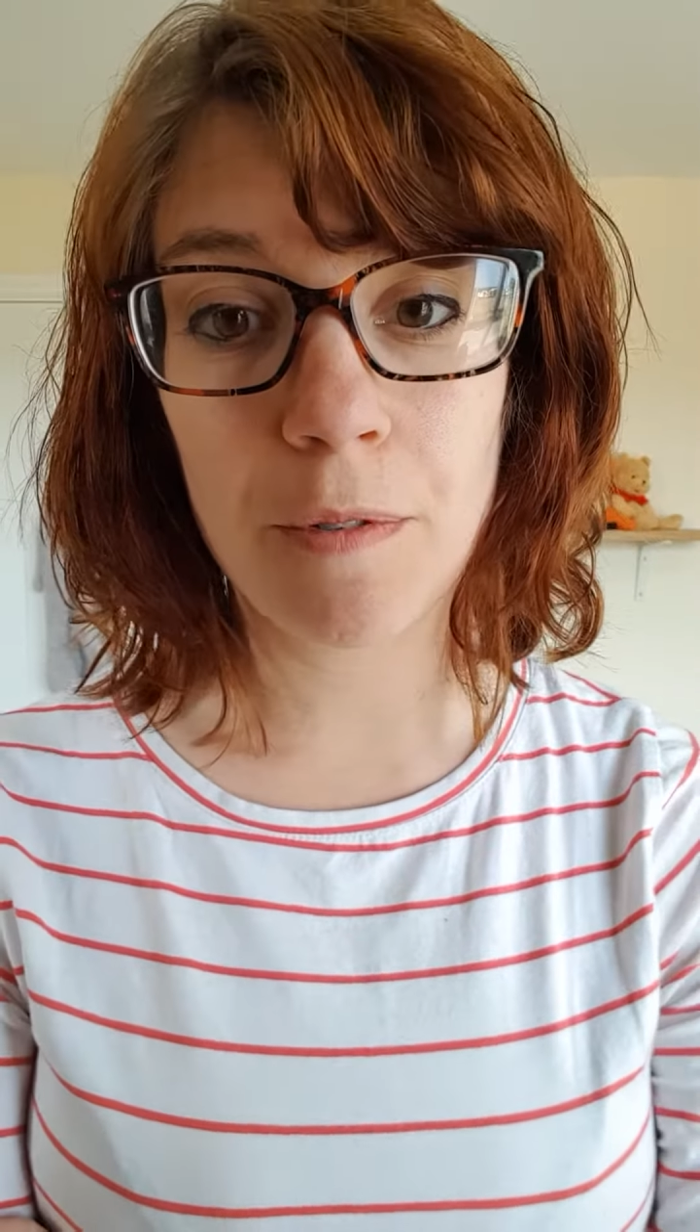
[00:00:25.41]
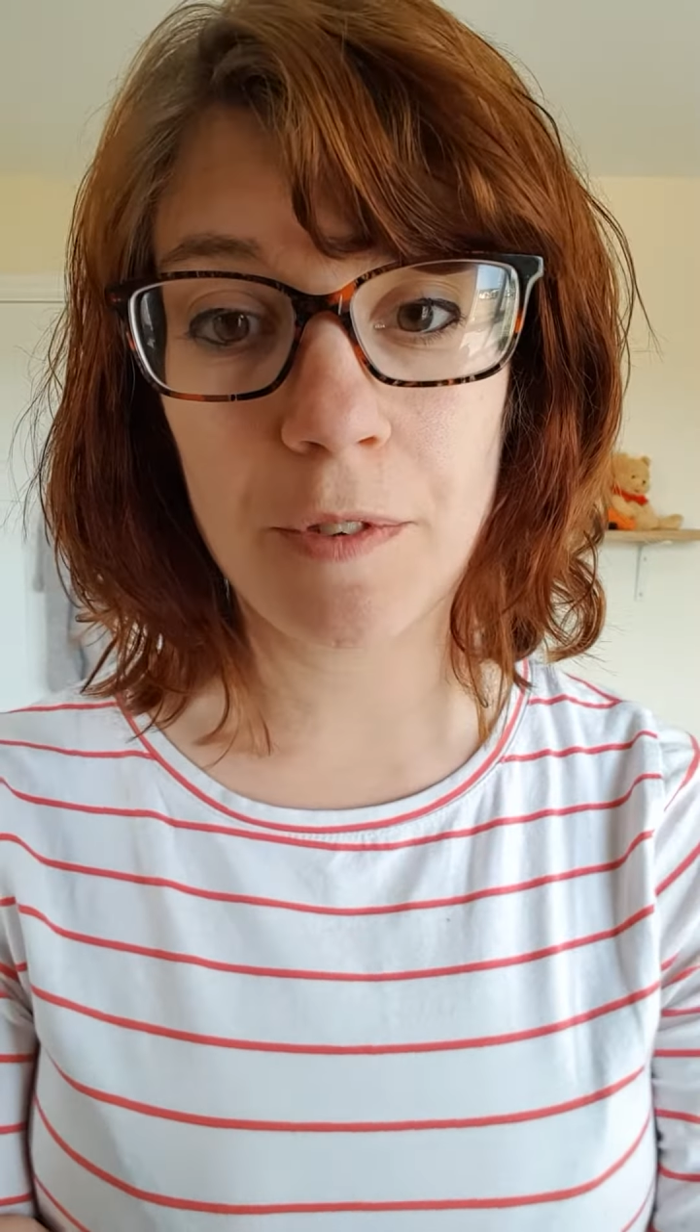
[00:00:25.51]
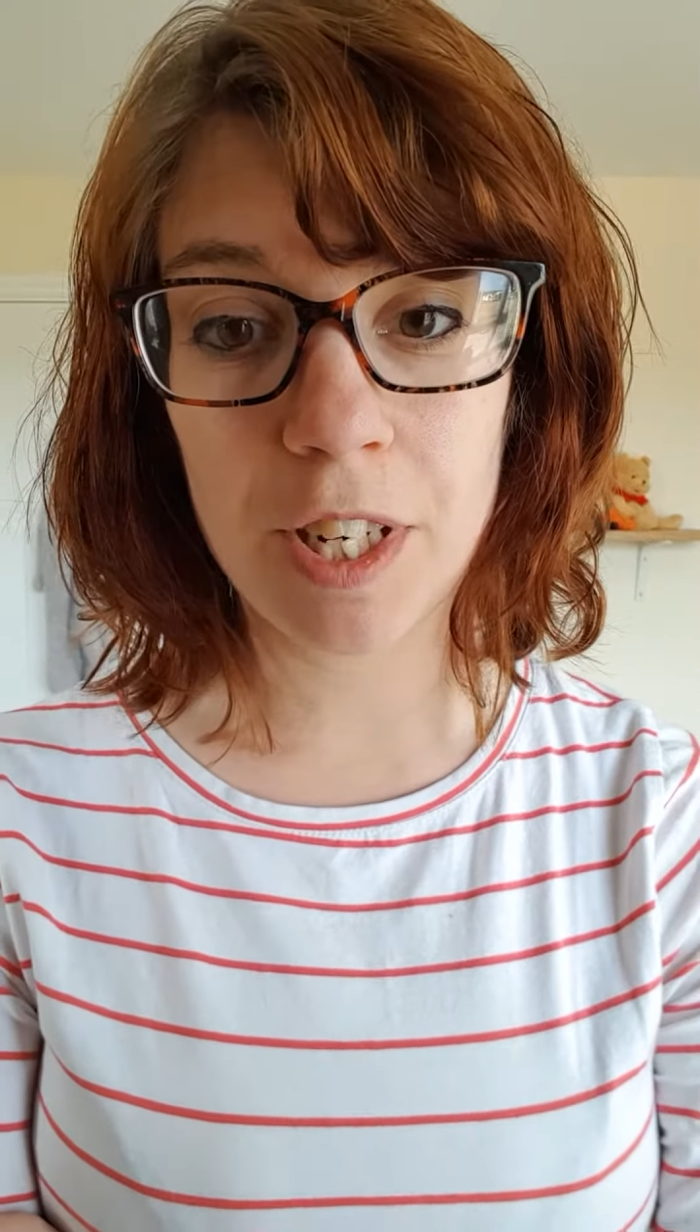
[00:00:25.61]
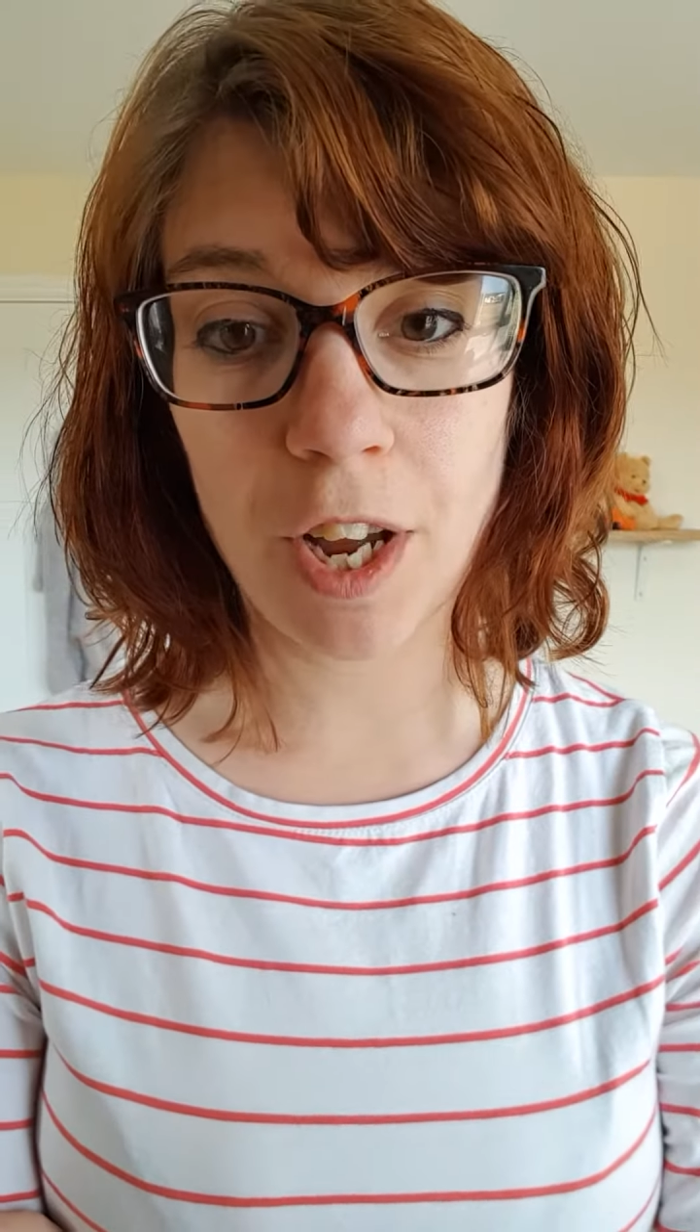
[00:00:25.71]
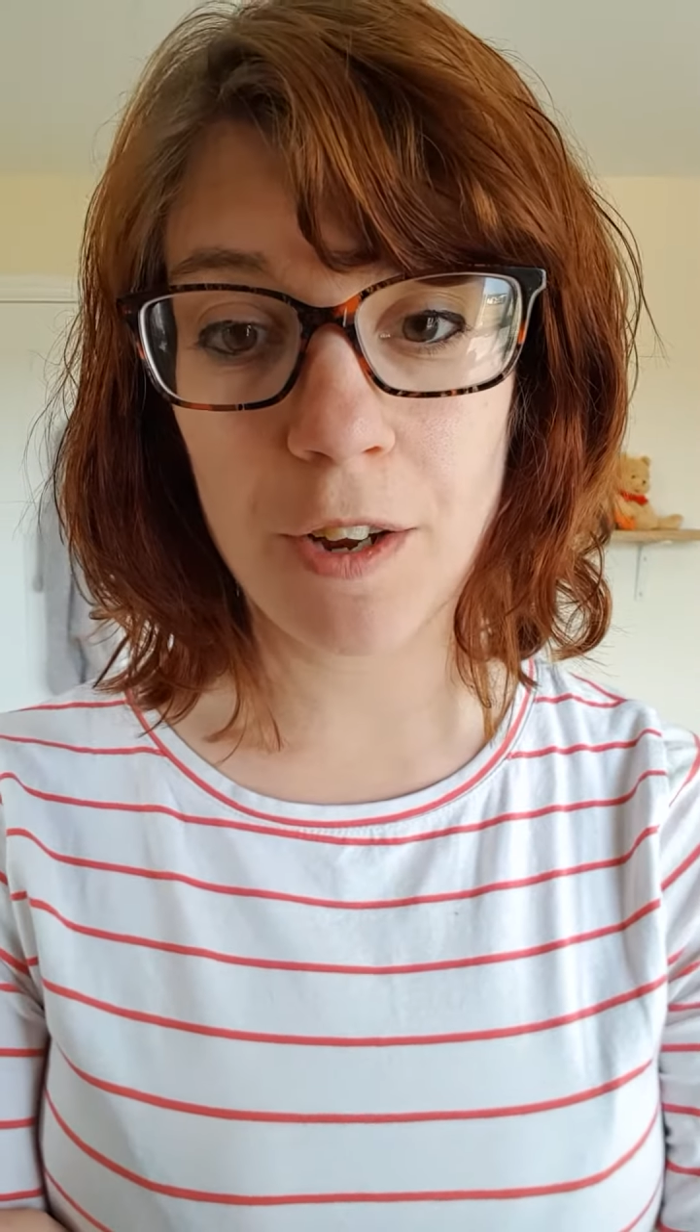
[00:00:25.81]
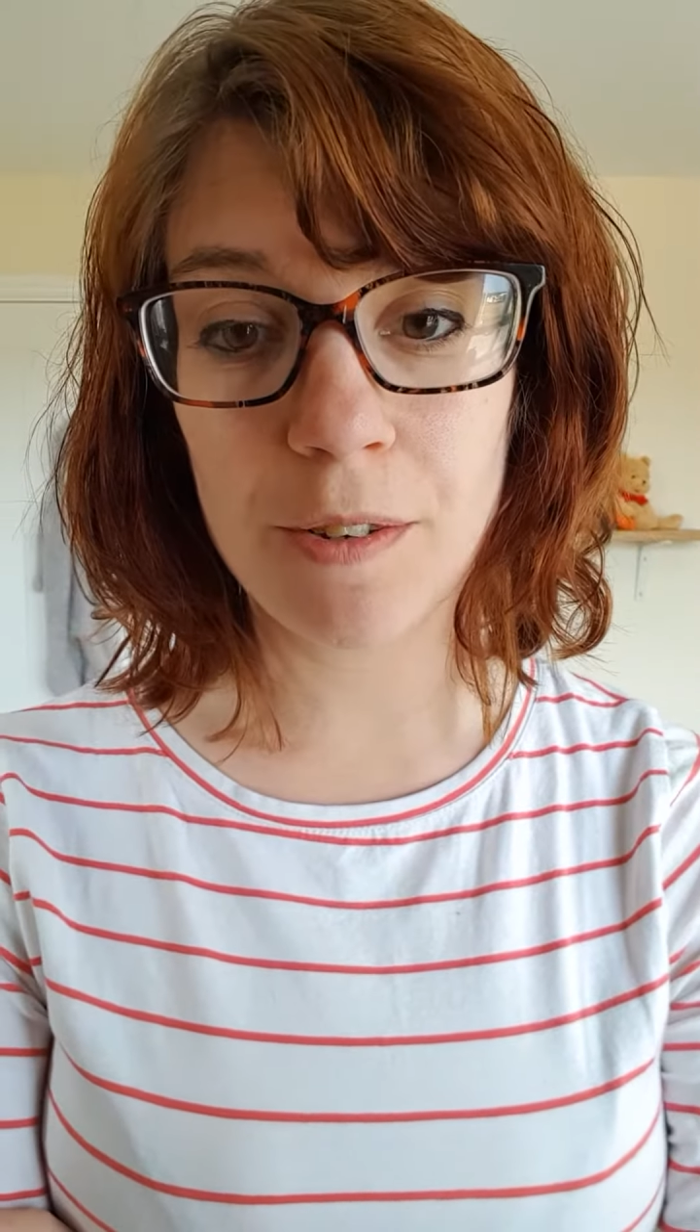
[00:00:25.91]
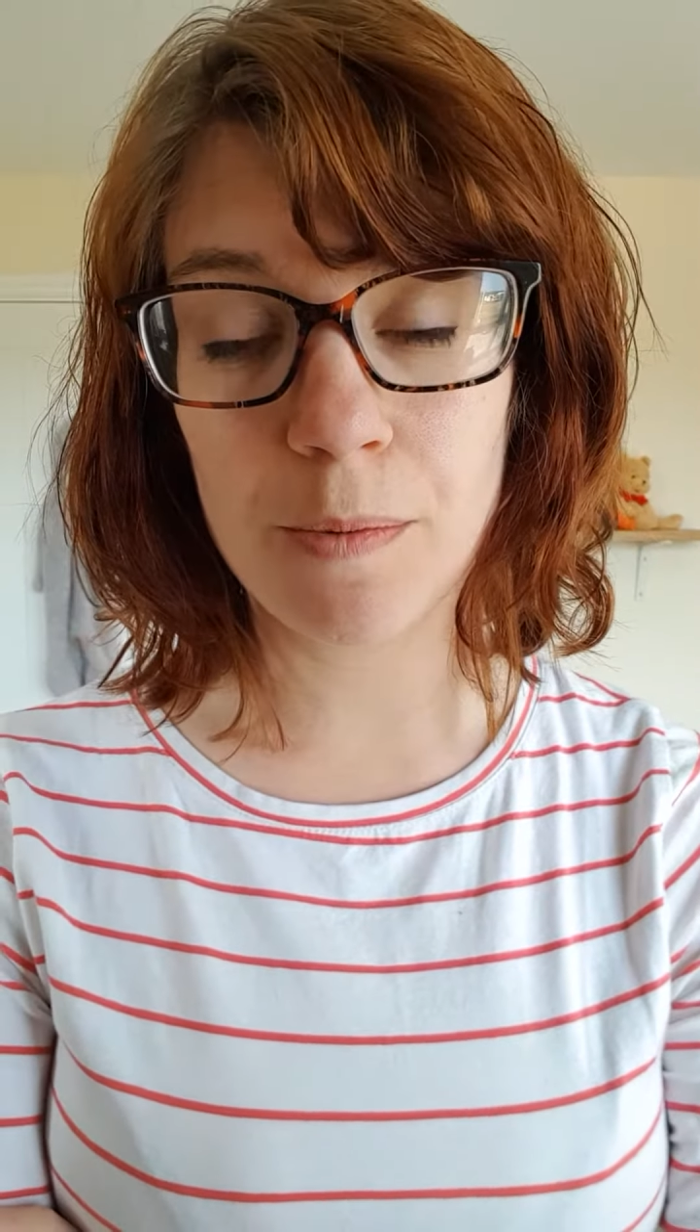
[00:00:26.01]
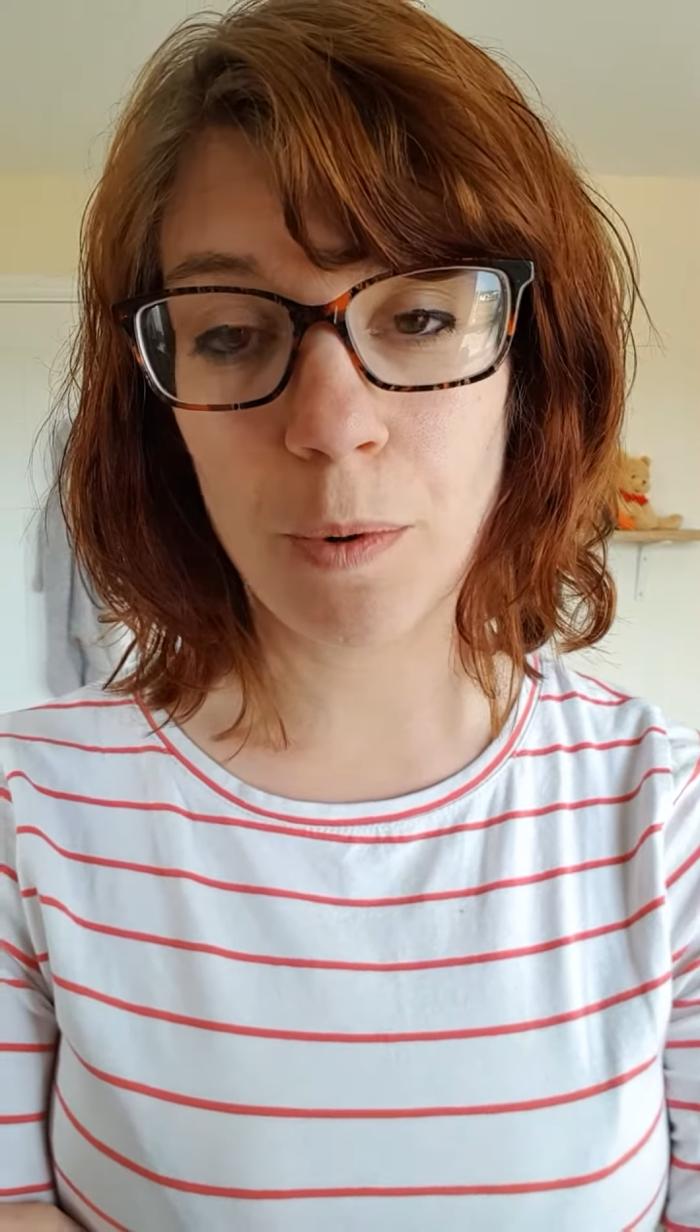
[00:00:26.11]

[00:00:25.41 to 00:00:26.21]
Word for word: videos